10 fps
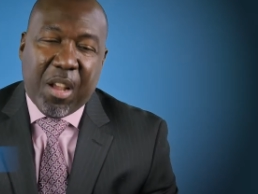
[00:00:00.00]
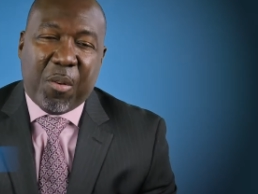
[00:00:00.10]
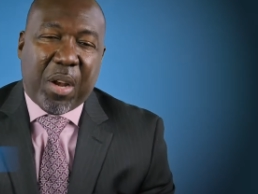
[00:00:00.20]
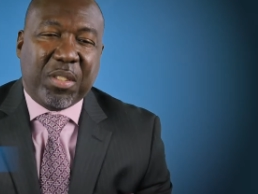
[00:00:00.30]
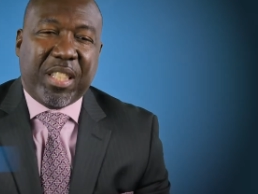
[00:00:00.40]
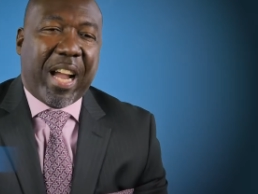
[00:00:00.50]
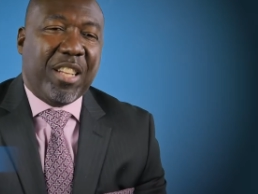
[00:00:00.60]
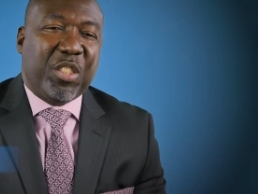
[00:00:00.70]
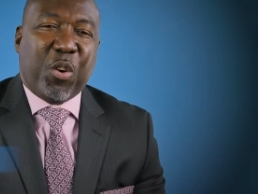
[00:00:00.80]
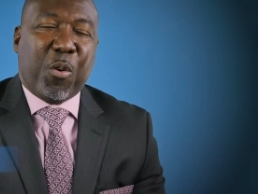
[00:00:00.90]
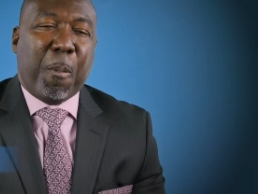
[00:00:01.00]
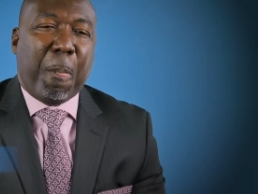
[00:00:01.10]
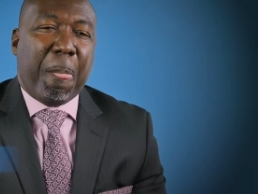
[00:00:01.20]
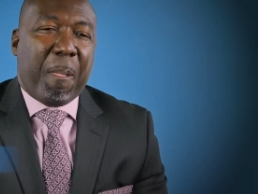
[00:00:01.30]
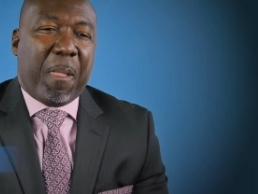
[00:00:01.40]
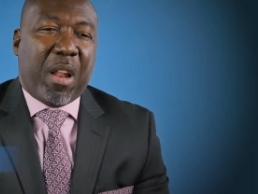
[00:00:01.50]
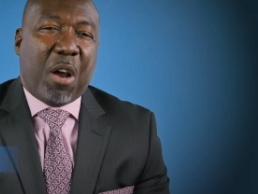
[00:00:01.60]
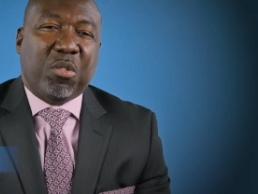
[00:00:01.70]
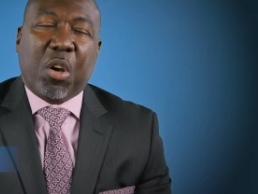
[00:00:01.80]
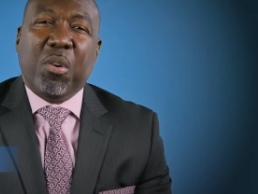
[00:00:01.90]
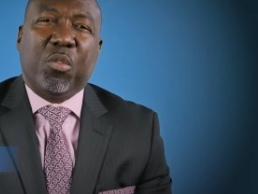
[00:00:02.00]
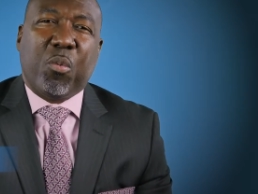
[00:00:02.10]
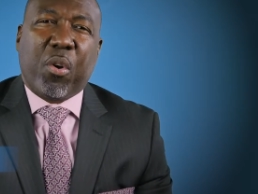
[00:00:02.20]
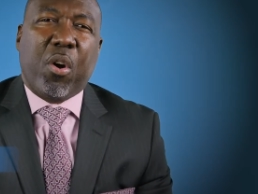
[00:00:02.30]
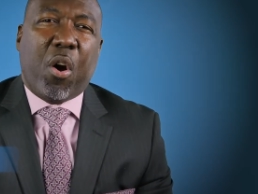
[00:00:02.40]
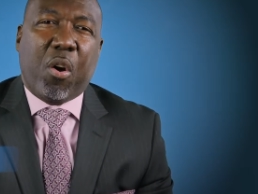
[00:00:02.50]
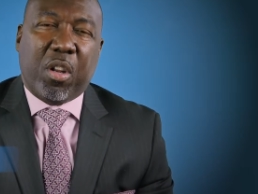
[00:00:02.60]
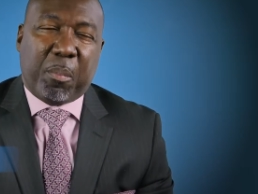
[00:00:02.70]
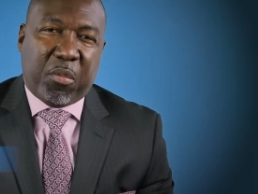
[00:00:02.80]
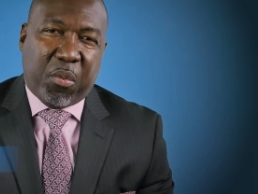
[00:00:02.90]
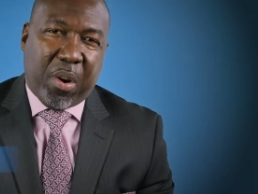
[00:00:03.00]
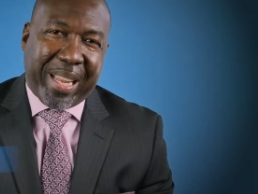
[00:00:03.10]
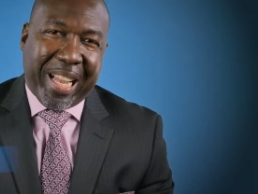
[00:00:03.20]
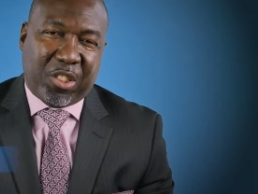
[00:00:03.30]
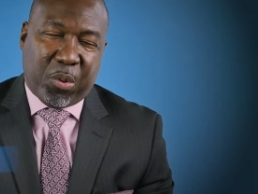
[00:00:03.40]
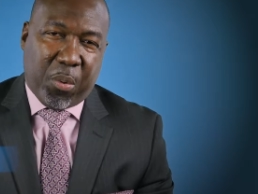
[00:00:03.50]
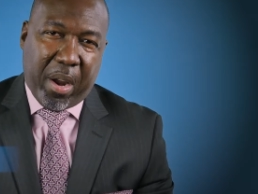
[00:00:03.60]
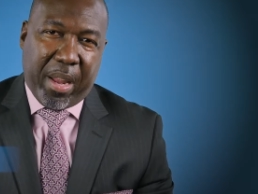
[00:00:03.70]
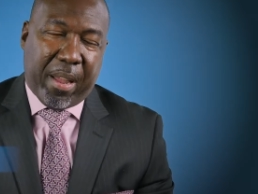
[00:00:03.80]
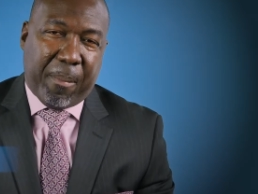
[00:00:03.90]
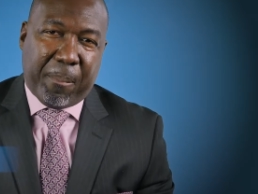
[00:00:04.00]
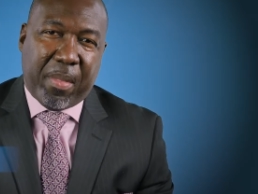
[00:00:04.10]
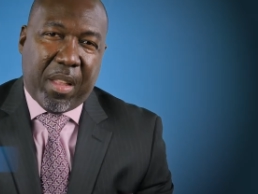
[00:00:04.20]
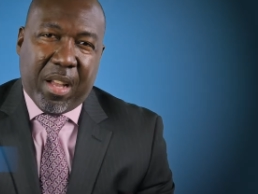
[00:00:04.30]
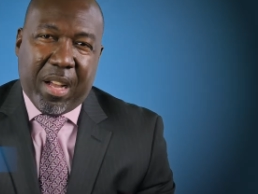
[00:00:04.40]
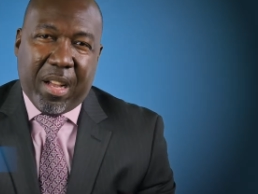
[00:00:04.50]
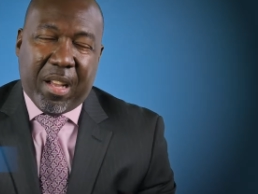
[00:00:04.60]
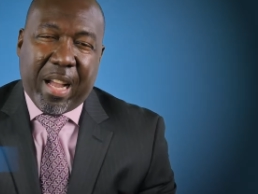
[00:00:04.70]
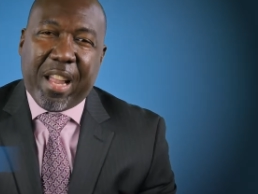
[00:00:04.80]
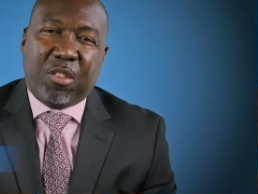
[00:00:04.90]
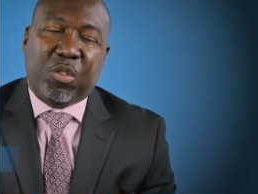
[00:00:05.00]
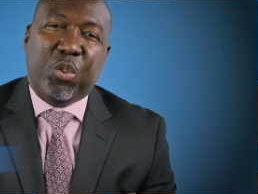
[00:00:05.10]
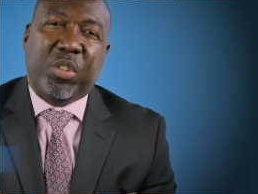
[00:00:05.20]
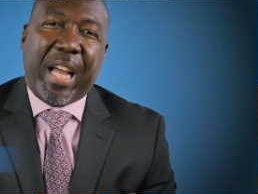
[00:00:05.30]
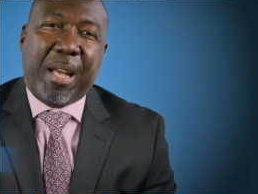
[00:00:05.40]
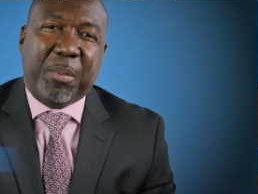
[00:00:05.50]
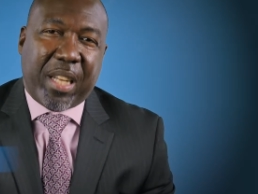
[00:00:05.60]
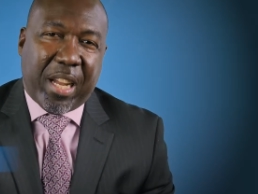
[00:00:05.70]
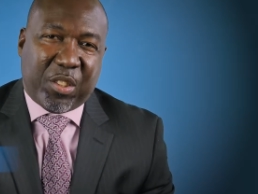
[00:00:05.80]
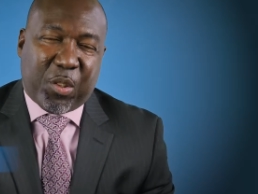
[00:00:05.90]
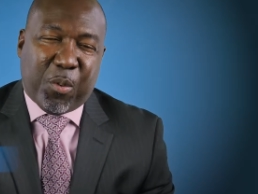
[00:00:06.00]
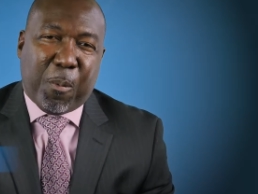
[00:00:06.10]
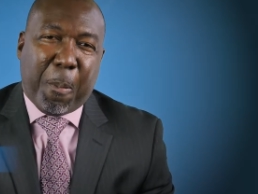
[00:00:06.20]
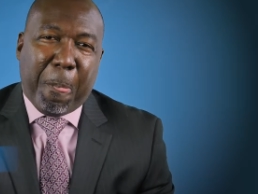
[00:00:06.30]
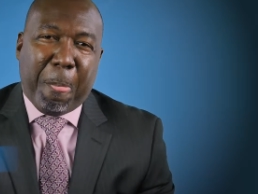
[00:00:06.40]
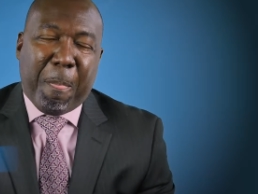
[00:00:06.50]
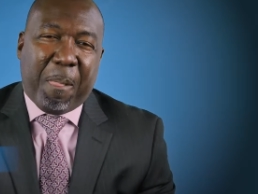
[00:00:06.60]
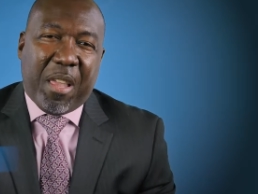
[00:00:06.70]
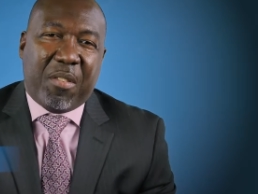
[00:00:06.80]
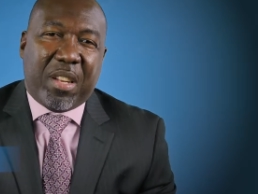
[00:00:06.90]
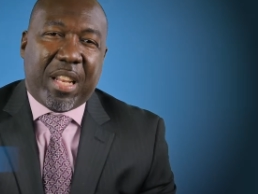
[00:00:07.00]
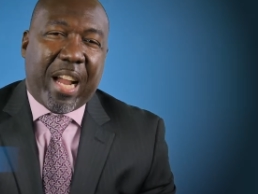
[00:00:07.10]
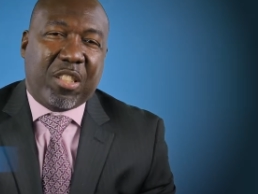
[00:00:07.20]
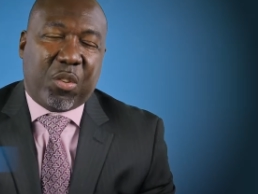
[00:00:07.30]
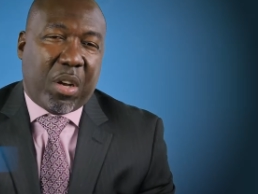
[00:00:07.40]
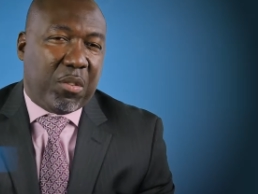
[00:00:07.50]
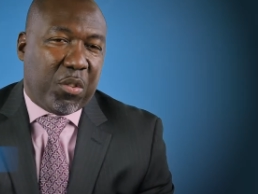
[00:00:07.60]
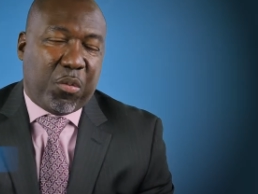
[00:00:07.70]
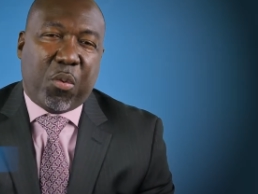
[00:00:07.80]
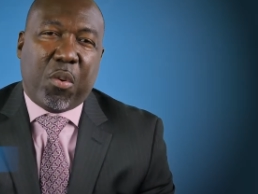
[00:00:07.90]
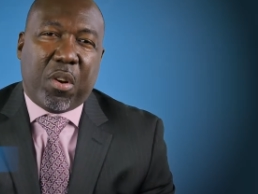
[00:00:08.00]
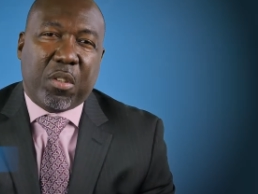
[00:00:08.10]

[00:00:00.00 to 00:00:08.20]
When I was in high school, I was always a workaholic before I got to where I am. I held 2 jobs in high school. Even in high school, I was a 4